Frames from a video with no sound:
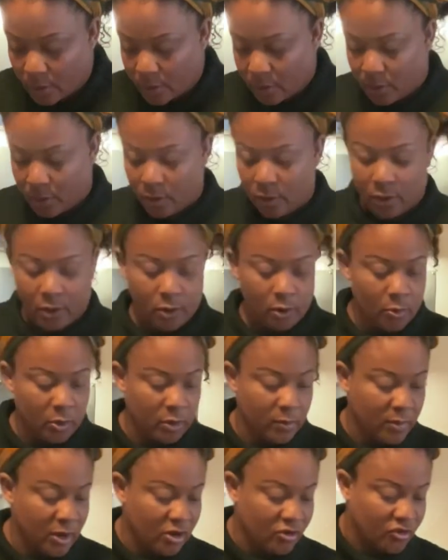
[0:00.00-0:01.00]
You know, you want
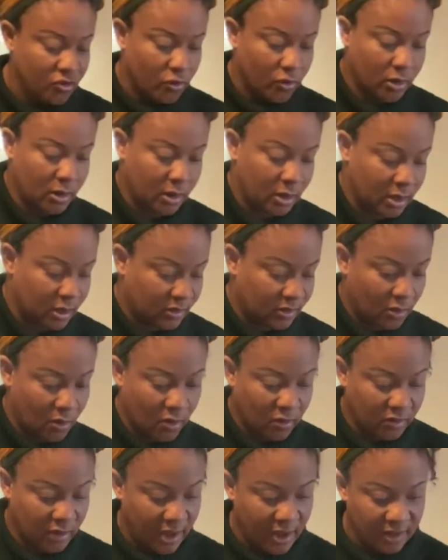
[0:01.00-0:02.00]
to make sure it looks
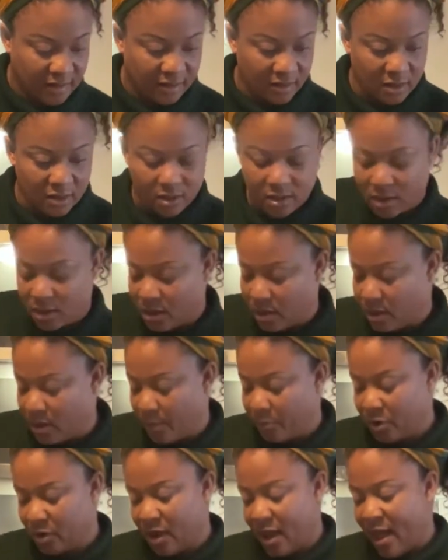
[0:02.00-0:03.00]
all nice and good.
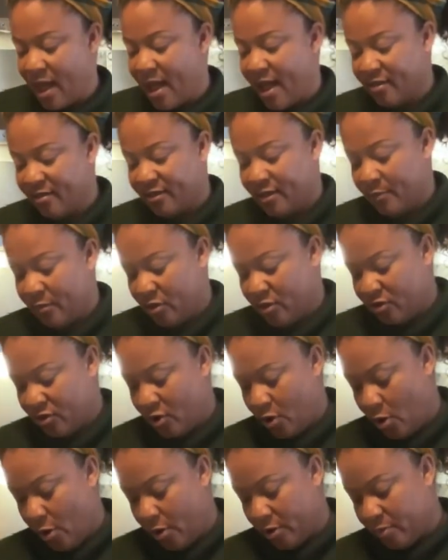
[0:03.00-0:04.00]
I'm going to add some of this
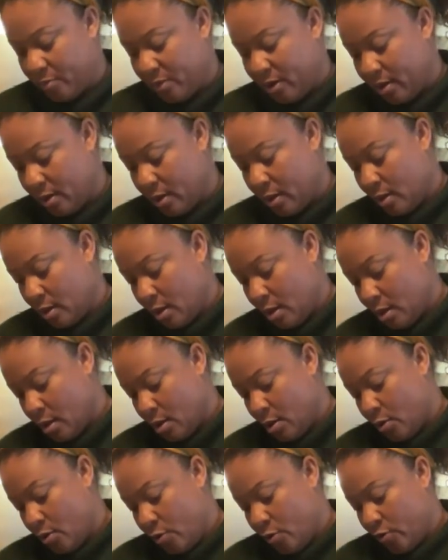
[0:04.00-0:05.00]
cardamom
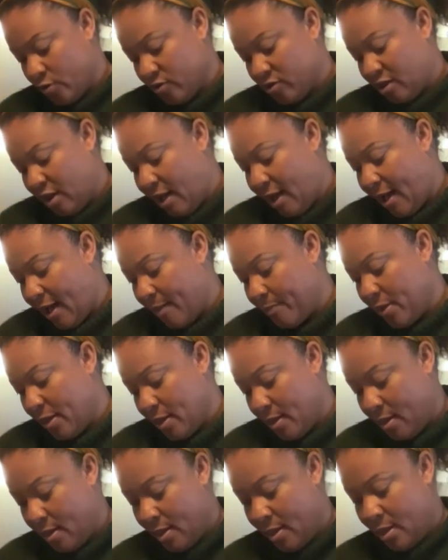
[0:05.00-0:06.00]
on top
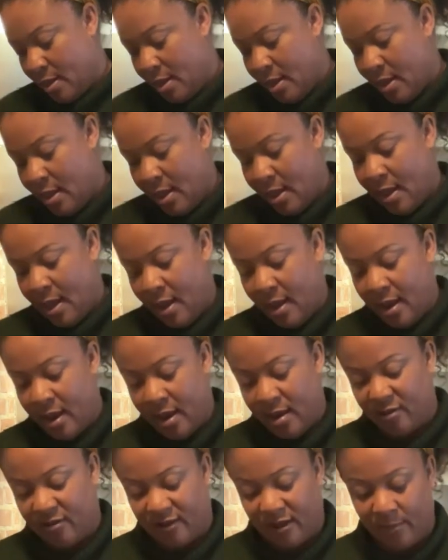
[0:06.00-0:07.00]

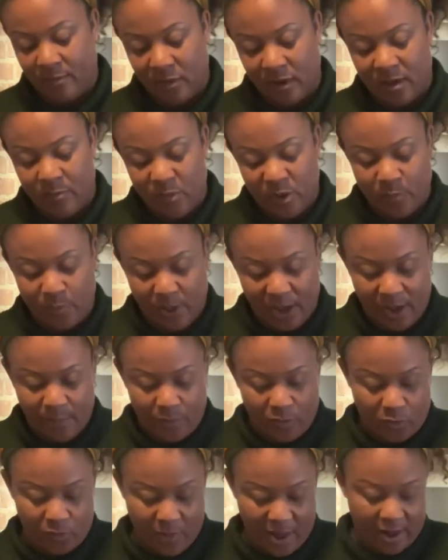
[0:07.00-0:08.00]
and some lemon
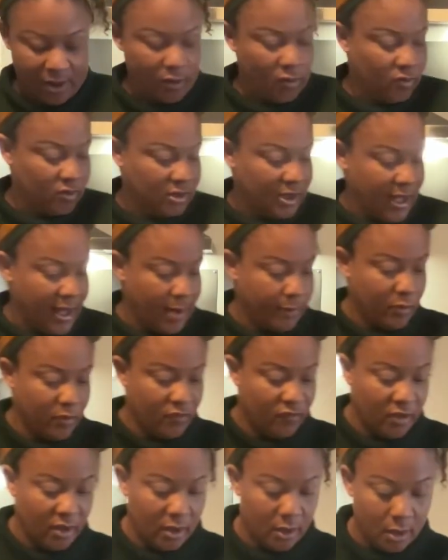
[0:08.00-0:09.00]
pepper back on top
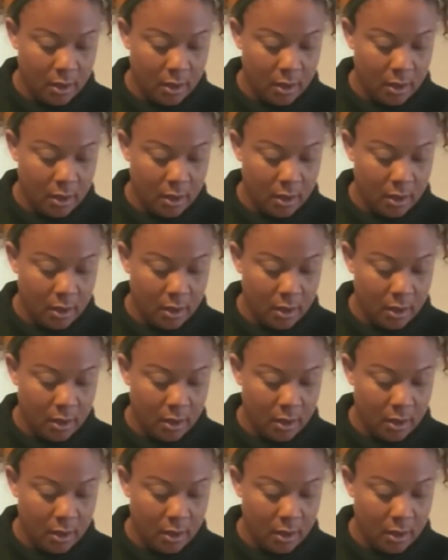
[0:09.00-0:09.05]
of it.